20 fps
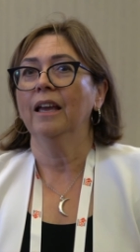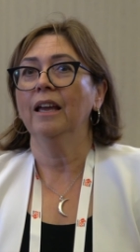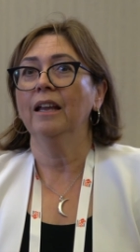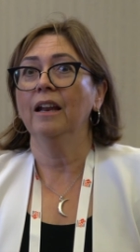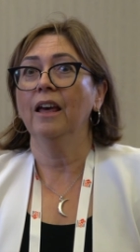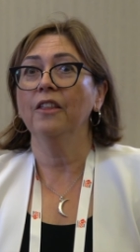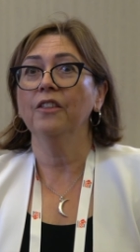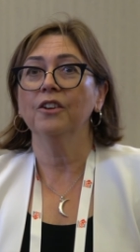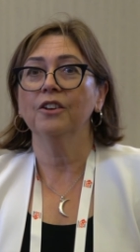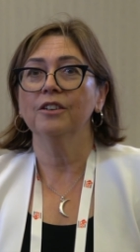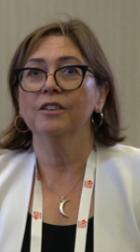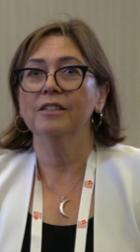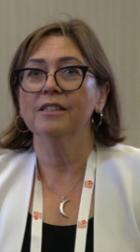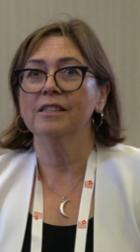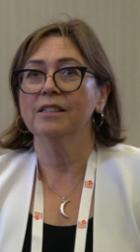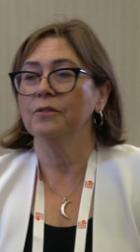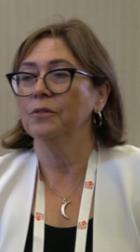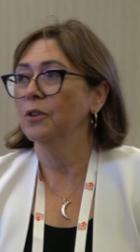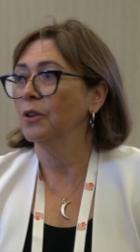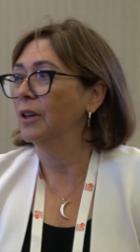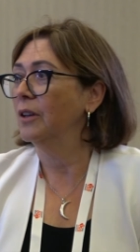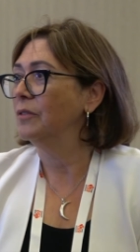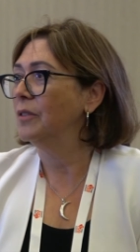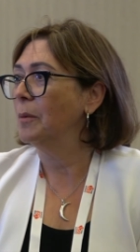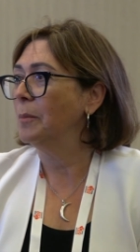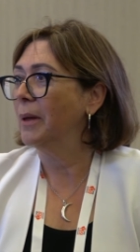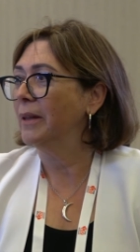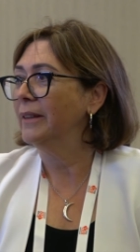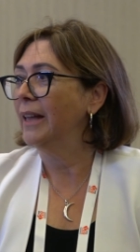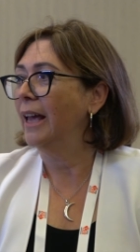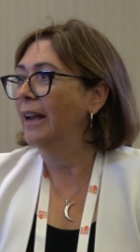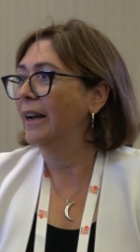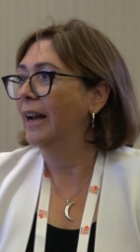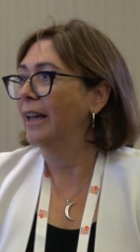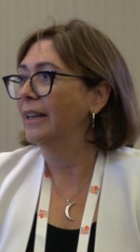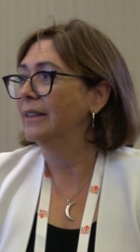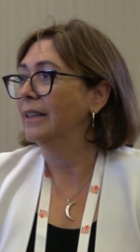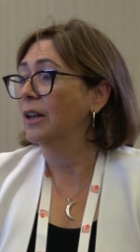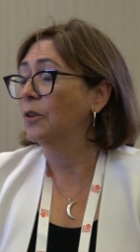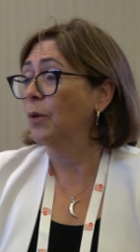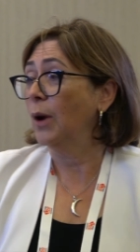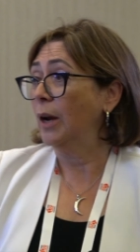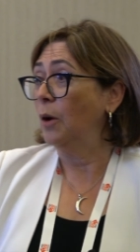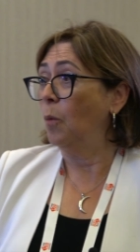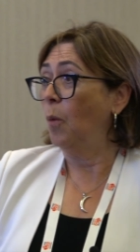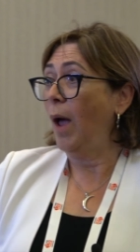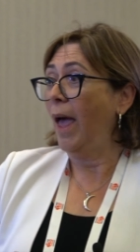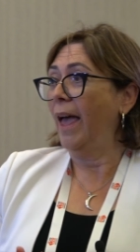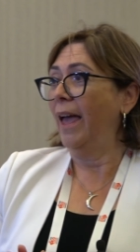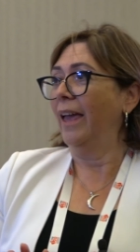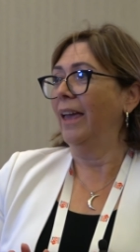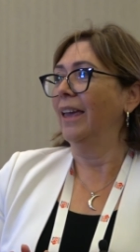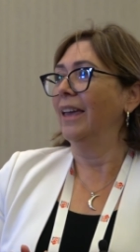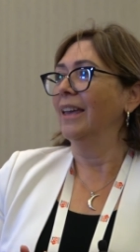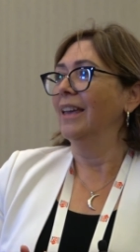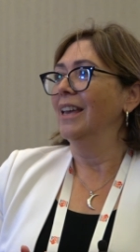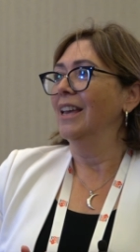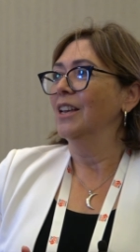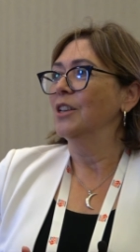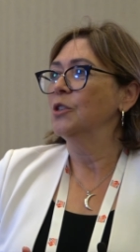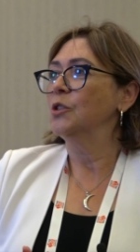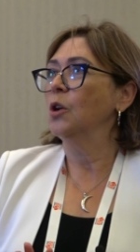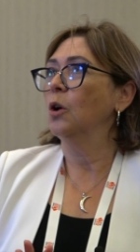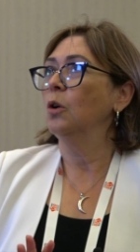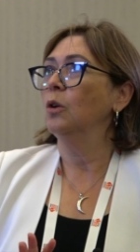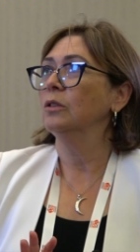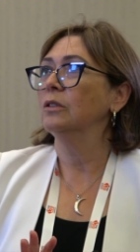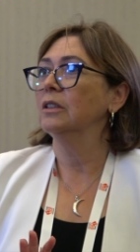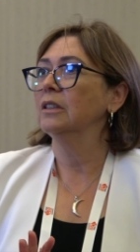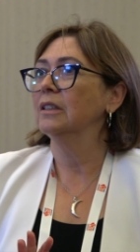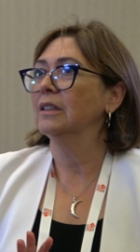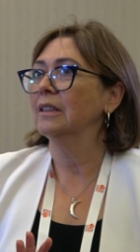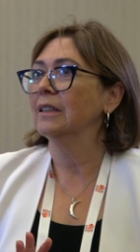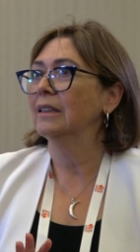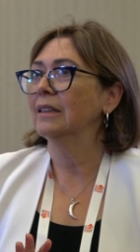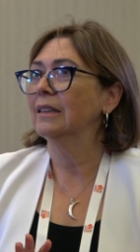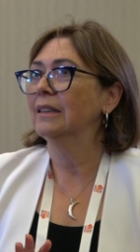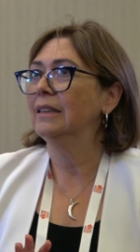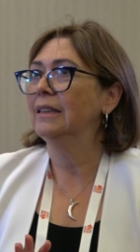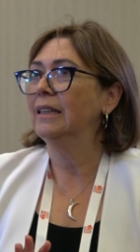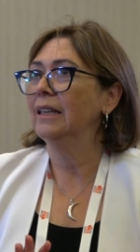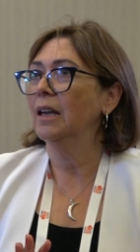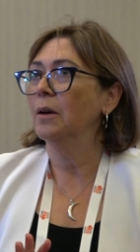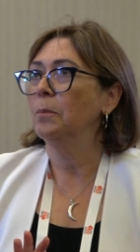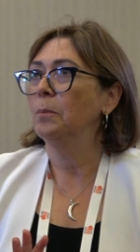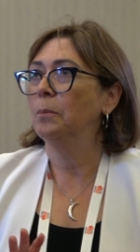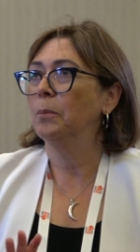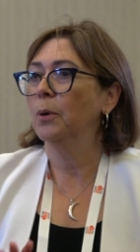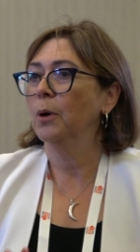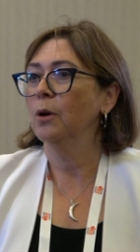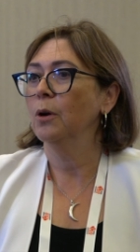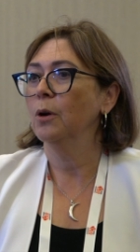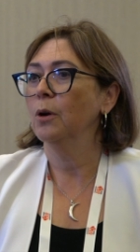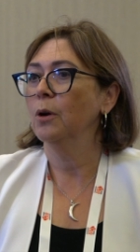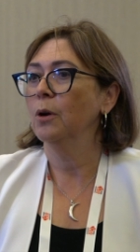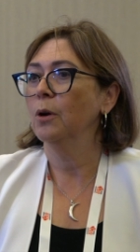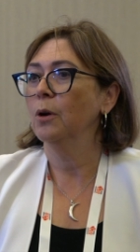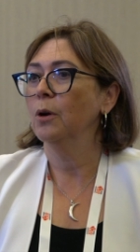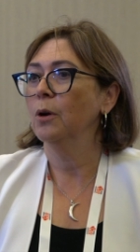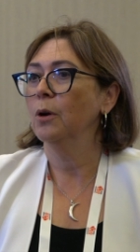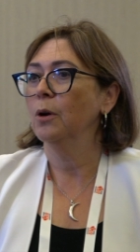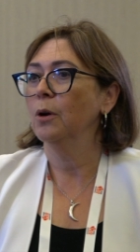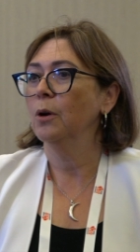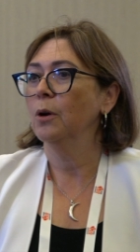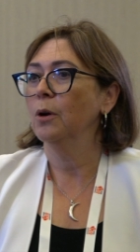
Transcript: And others, if you give them a deadline, they run away. So the approach of the